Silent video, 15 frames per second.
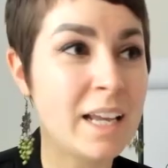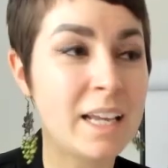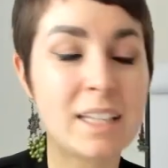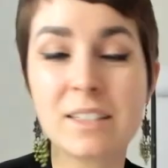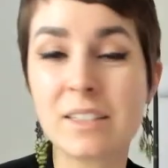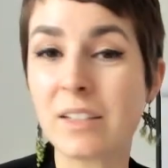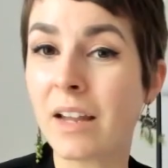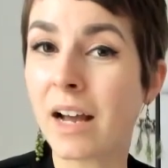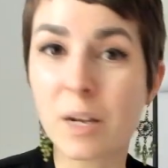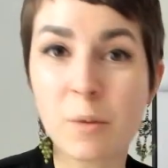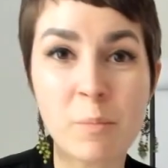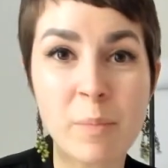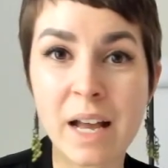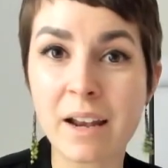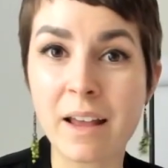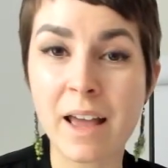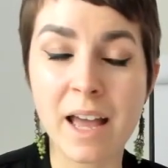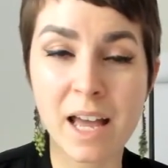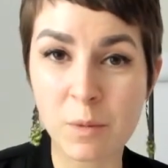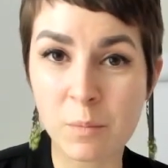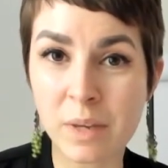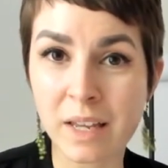it's not a bad
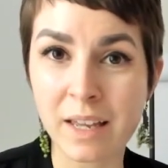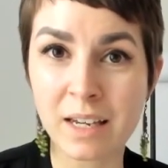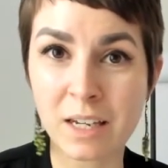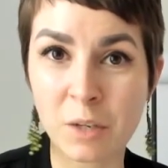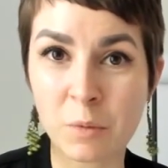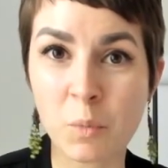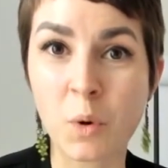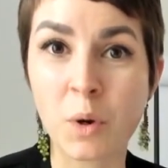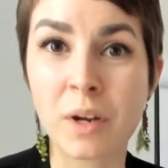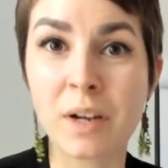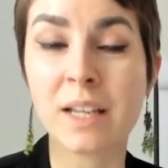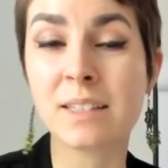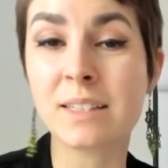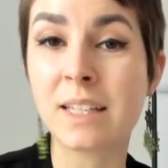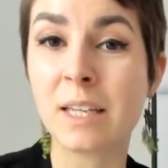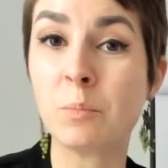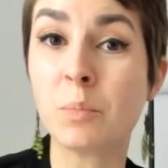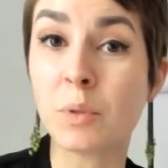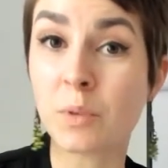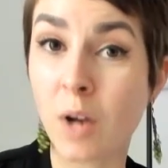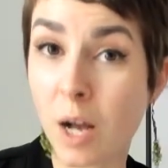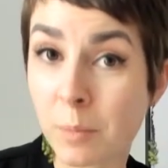habit anymore, it's a
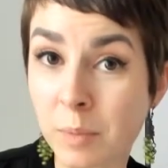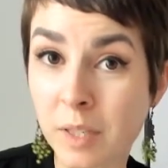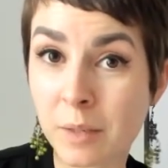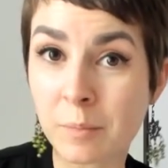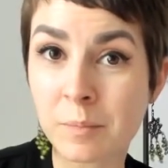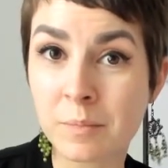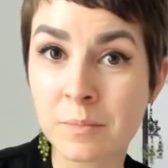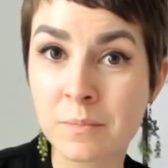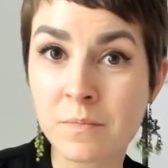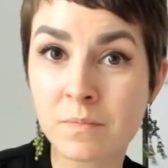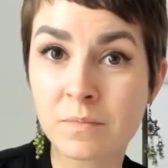problem.